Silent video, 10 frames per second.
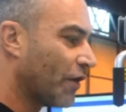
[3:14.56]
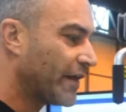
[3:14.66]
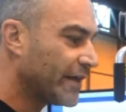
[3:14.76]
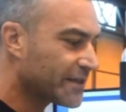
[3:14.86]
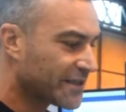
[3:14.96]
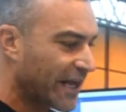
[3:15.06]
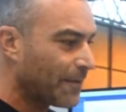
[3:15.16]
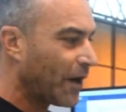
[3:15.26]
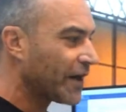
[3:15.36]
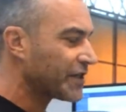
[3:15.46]
these,
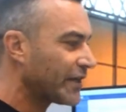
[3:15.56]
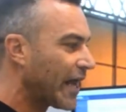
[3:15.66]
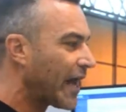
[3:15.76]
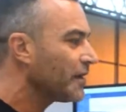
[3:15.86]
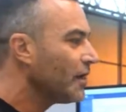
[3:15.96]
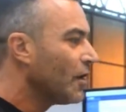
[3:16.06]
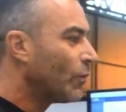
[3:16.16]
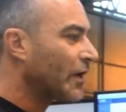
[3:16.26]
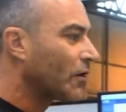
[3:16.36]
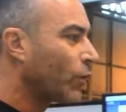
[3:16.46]
stabilizing again,
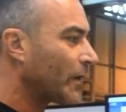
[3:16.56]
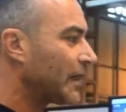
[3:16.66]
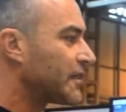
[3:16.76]
we can quickly